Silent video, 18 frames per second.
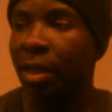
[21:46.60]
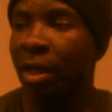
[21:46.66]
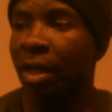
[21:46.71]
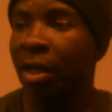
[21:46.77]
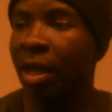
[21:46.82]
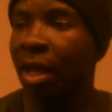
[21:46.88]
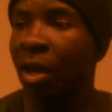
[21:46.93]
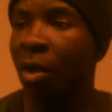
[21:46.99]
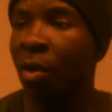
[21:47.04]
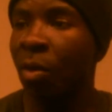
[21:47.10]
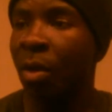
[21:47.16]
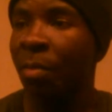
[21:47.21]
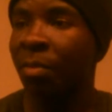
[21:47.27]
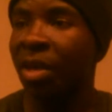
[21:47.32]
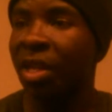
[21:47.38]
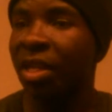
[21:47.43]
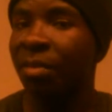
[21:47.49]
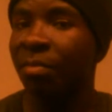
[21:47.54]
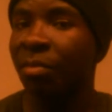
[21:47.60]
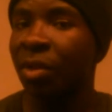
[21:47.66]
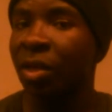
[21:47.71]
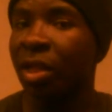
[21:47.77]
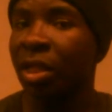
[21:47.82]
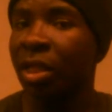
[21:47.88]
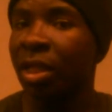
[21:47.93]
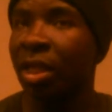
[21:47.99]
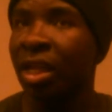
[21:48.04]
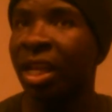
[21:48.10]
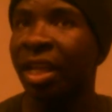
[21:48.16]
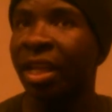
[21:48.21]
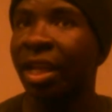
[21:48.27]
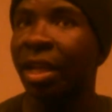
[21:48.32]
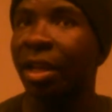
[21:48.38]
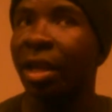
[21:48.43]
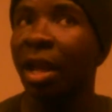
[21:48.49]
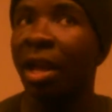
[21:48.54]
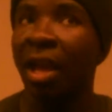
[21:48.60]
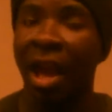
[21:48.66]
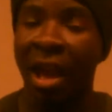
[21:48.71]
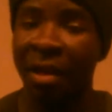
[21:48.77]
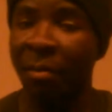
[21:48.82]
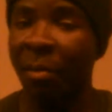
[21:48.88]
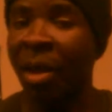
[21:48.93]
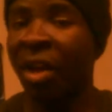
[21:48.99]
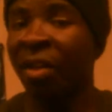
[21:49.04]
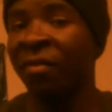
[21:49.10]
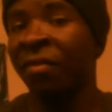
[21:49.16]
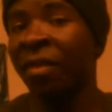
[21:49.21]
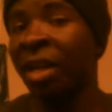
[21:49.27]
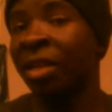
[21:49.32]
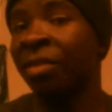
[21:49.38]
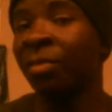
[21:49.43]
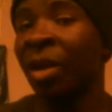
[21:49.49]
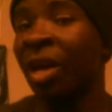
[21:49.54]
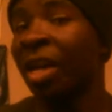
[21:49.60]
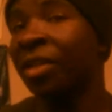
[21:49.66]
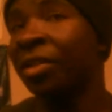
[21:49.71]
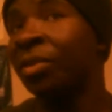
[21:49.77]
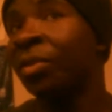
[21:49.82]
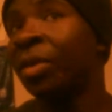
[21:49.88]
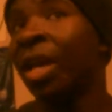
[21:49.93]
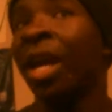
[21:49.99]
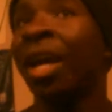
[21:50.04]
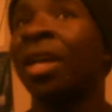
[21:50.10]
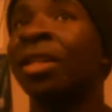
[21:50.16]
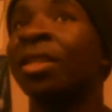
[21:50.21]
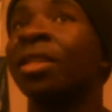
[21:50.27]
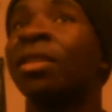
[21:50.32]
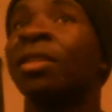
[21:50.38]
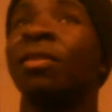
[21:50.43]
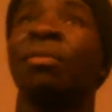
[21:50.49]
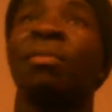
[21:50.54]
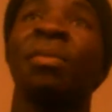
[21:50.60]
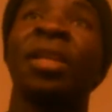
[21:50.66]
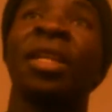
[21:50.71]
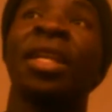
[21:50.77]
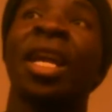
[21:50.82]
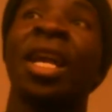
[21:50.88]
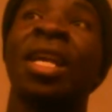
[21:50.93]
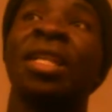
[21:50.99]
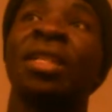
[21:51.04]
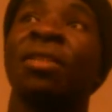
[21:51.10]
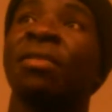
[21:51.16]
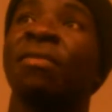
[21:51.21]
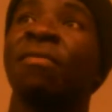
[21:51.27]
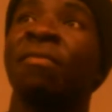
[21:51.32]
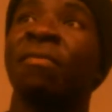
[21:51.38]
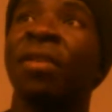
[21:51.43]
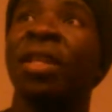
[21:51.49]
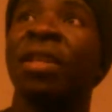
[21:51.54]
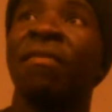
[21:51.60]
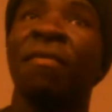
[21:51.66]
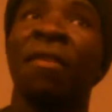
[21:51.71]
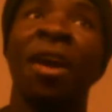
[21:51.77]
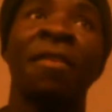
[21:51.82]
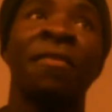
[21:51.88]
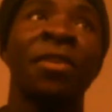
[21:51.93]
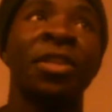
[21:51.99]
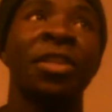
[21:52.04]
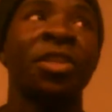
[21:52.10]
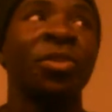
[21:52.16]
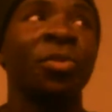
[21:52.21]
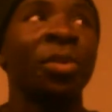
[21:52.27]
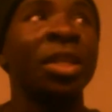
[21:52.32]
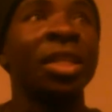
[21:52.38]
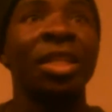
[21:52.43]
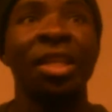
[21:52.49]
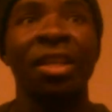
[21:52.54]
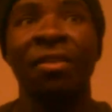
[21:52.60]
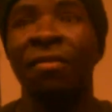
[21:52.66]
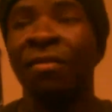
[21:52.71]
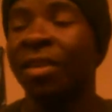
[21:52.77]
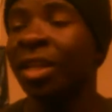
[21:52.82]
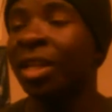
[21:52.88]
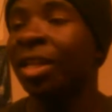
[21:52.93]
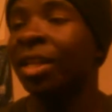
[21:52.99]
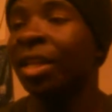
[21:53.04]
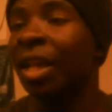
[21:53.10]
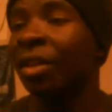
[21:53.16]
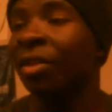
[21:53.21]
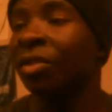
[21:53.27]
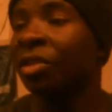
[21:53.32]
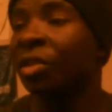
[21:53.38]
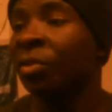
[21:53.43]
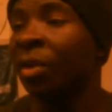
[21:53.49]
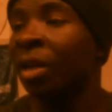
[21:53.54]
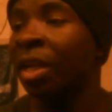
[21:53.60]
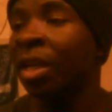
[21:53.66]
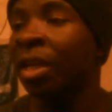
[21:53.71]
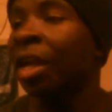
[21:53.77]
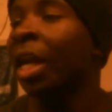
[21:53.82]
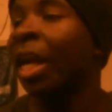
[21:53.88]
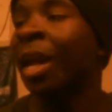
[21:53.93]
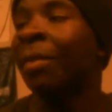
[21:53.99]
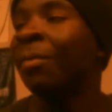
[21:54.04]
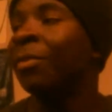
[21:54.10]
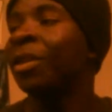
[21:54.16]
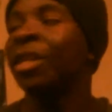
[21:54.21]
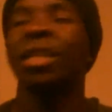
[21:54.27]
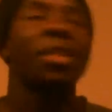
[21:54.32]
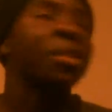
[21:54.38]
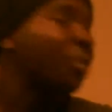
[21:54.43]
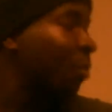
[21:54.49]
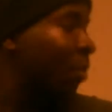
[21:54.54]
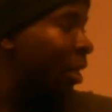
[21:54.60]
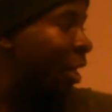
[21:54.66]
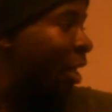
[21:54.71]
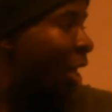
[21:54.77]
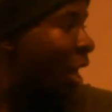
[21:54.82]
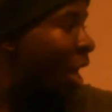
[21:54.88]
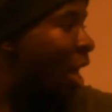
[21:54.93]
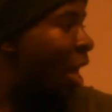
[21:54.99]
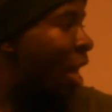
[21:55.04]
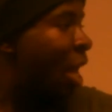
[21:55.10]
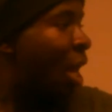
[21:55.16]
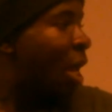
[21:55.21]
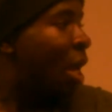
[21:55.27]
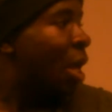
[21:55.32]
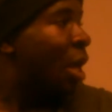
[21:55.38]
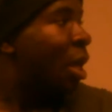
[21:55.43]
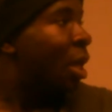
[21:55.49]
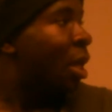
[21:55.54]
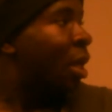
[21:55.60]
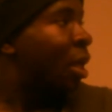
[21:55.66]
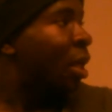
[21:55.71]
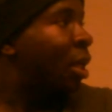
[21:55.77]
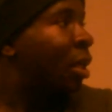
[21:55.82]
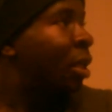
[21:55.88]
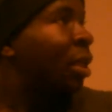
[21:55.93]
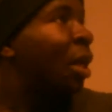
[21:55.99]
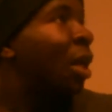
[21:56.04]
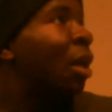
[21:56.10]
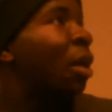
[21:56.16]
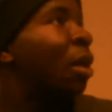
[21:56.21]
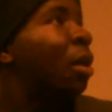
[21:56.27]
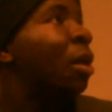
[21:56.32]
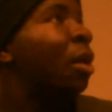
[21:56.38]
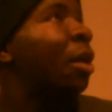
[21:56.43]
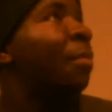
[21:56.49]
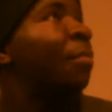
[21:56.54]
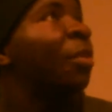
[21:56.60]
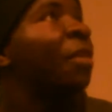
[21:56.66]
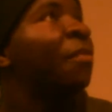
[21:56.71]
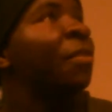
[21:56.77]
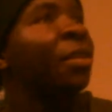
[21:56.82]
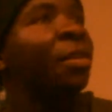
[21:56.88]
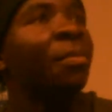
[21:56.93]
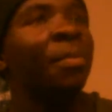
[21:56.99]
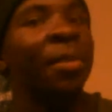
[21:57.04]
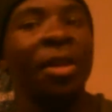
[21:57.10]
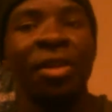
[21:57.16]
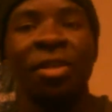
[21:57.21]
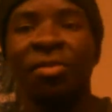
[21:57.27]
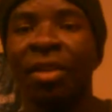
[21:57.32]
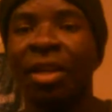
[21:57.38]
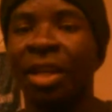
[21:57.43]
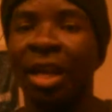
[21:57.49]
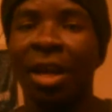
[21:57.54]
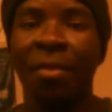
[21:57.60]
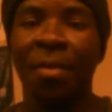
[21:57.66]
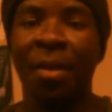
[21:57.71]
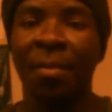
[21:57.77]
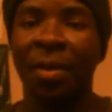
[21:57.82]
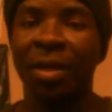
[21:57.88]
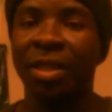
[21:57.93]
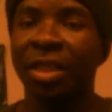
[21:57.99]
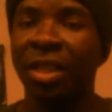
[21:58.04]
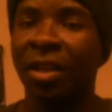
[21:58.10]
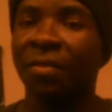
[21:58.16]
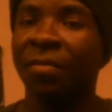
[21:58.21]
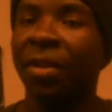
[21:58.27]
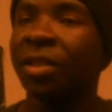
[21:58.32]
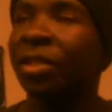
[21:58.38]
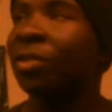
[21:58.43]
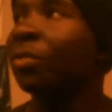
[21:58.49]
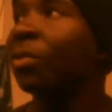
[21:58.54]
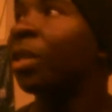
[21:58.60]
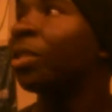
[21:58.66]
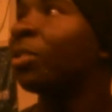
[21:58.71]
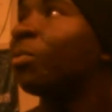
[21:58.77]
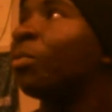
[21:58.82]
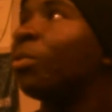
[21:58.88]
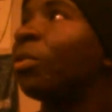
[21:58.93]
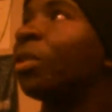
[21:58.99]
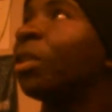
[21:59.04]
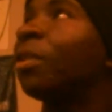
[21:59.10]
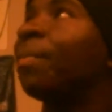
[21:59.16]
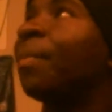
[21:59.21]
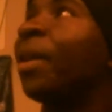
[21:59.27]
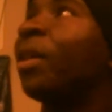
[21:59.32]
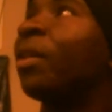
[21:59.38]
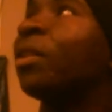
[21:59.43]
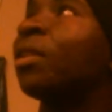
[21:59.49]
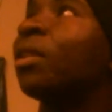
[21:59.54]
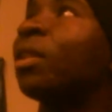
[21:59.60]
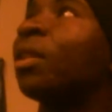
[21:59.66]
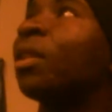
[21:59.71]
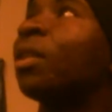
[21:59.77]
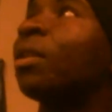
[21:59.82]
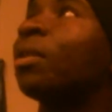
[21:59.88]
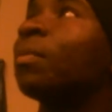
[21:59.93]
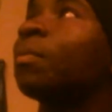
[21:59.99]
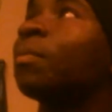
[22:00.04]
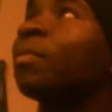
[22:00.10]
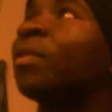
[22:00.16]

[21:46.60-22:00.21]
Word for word: and now I'm making money. I got, matter of fact, behind you guys is a big ass 55 inch screen TV. That looks great. I got PS3. Uh, I'm living in barracks right now by myself. I don't have to worry about uh